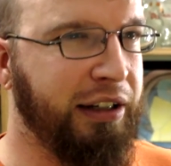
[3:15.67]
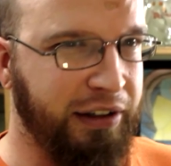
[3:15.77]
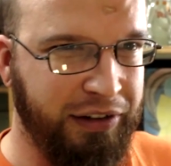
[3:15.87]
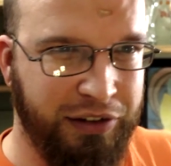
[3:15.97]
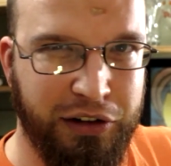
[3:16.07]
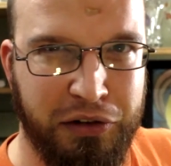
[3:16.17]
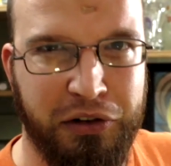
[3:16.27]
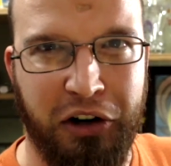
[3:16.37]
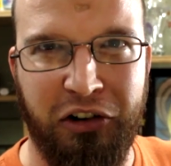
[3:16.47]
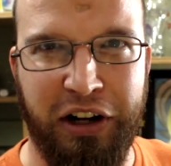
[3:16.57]
This is a
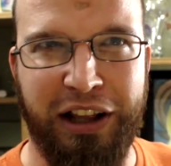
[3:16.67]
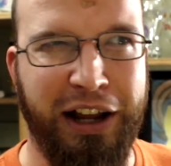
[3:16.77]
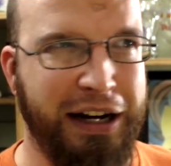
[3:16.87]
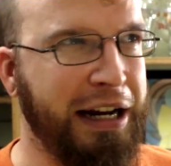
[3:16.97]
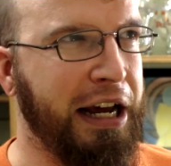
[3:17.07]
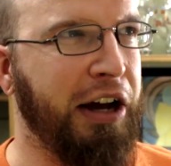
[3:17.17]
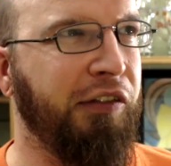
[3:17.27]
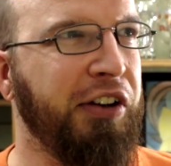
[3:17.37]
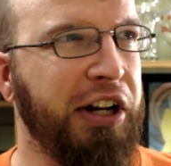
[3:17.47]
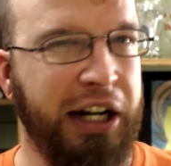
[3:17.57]
discussion I'd like to
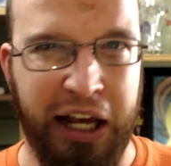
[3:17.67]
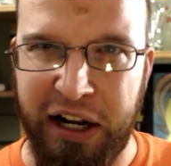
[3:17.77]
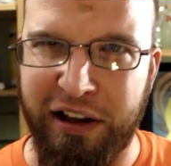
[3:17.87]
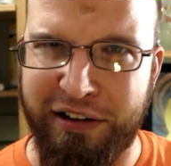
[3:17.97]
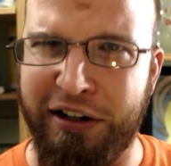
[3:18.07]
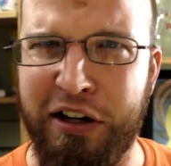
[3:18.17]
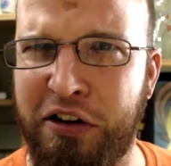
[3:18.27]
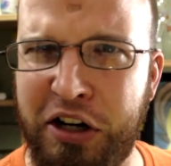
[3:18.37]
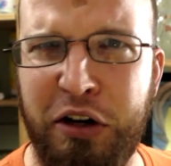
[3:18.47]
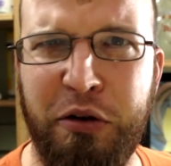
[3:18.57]
have, and I'd like to
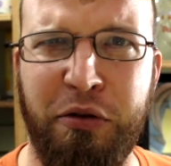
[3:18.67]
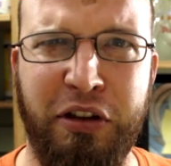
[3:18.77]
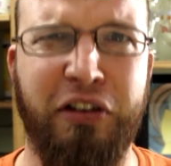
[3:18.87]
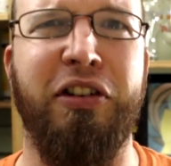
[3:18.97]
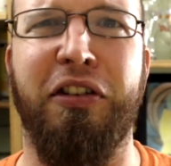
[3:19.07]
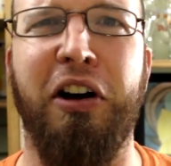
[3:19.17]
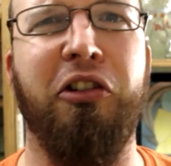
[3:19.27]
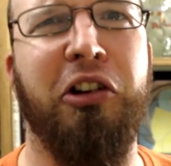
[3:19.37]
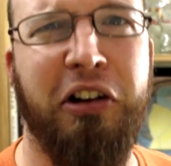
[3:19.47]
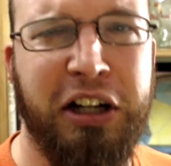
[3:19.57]
continue this
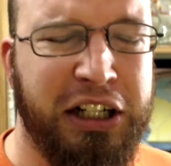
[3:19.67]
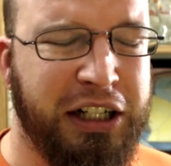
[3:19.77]
discussion